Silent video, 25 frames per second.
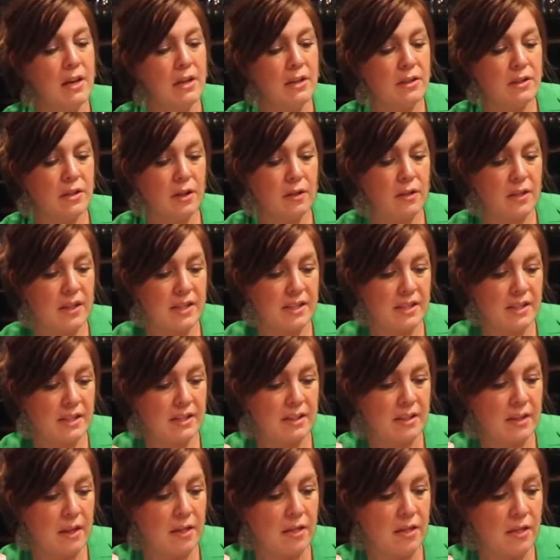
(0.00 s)
so this
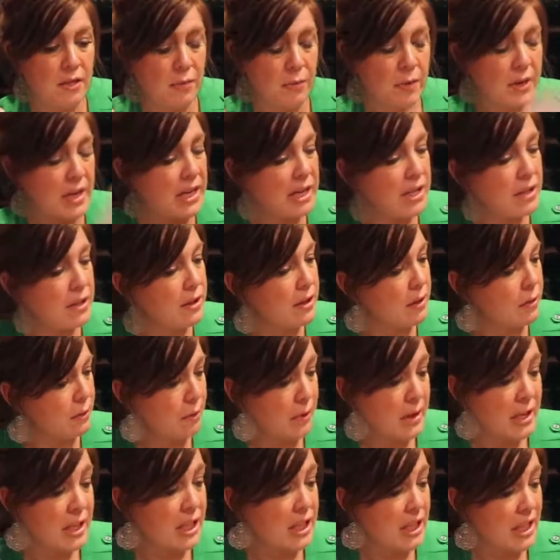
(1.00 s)
is
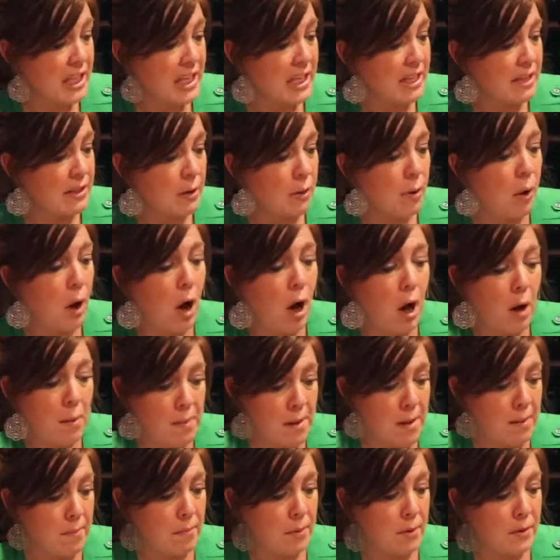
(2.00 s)
3G, so all
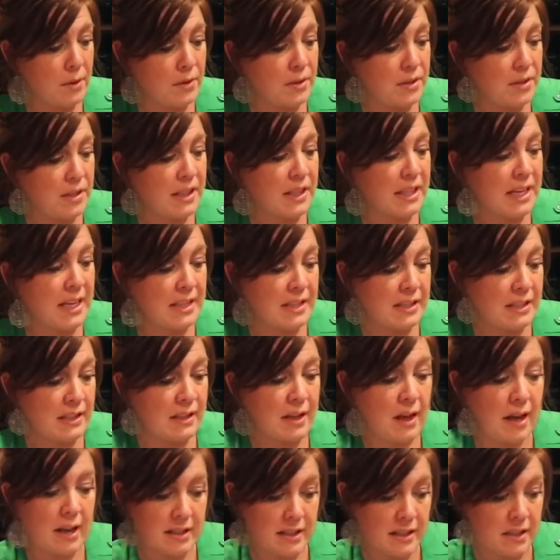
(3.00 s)
members get to
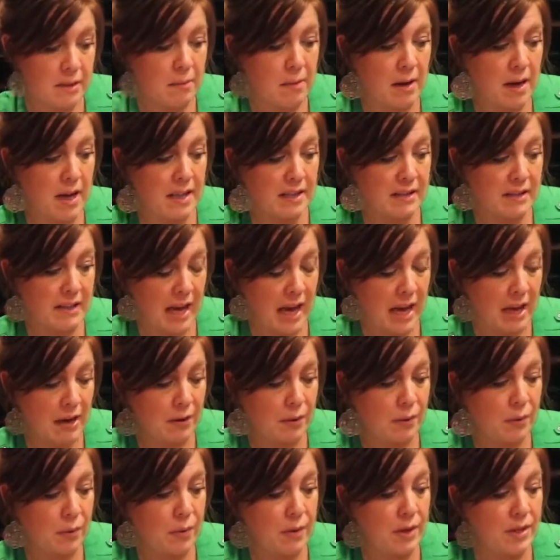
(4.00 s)
customize
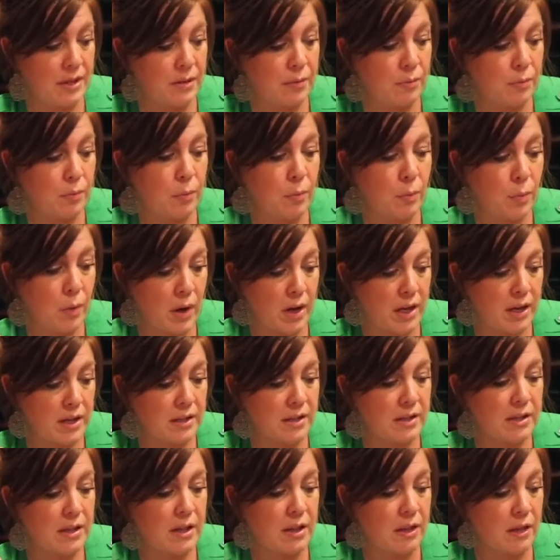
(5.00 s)
categories
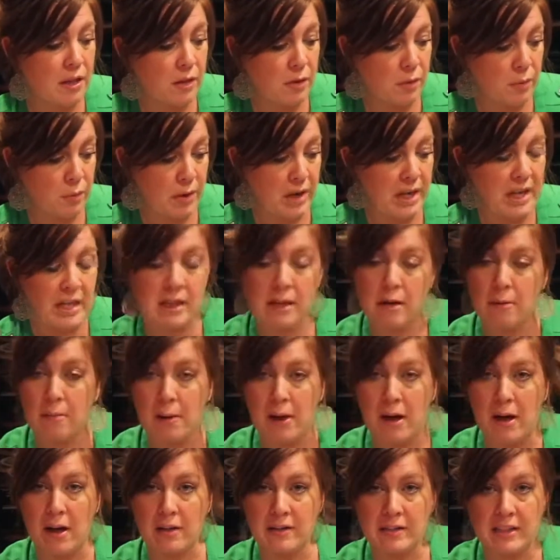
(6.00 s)
1 to 3 in their
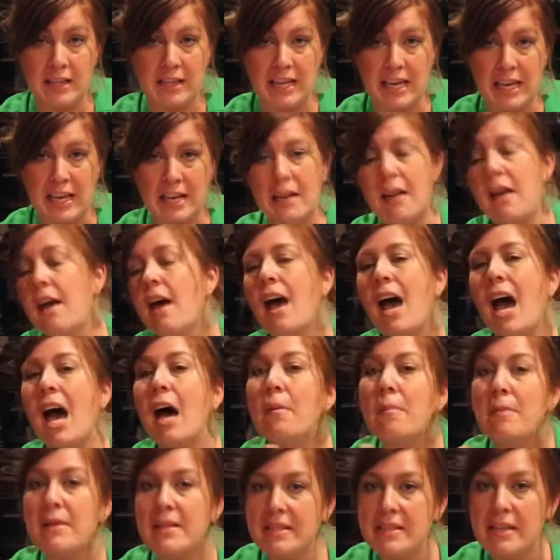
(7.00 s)
box. Again,
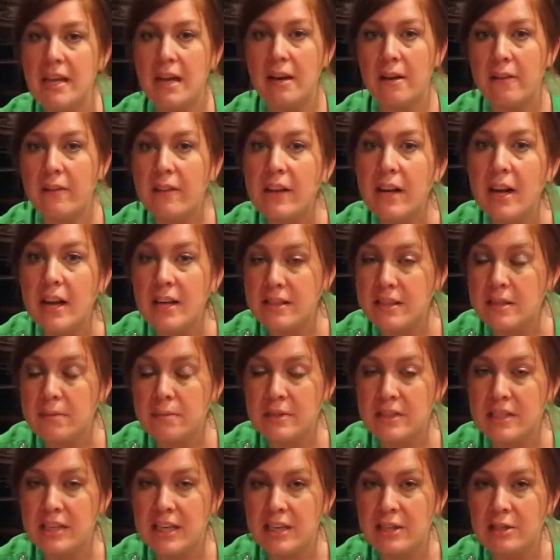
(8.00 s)
I missed out on the
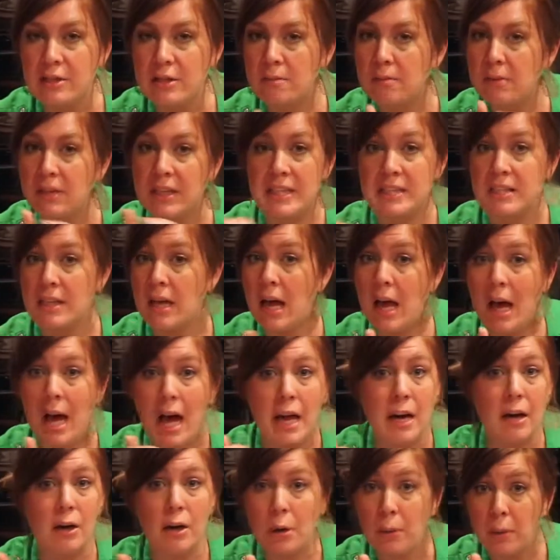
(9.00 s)
customization because
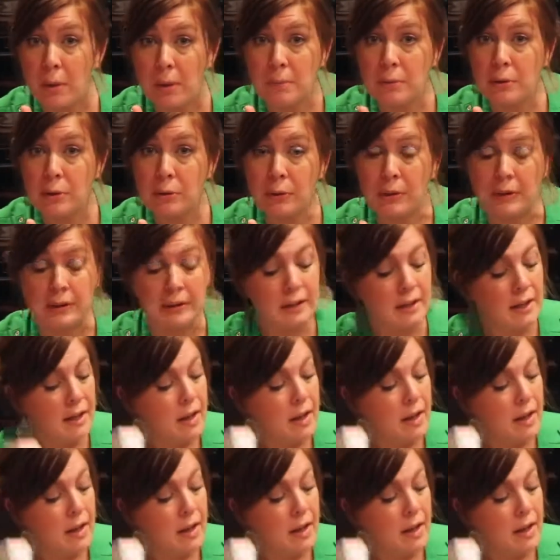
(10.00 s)
I don't know what I'm doing.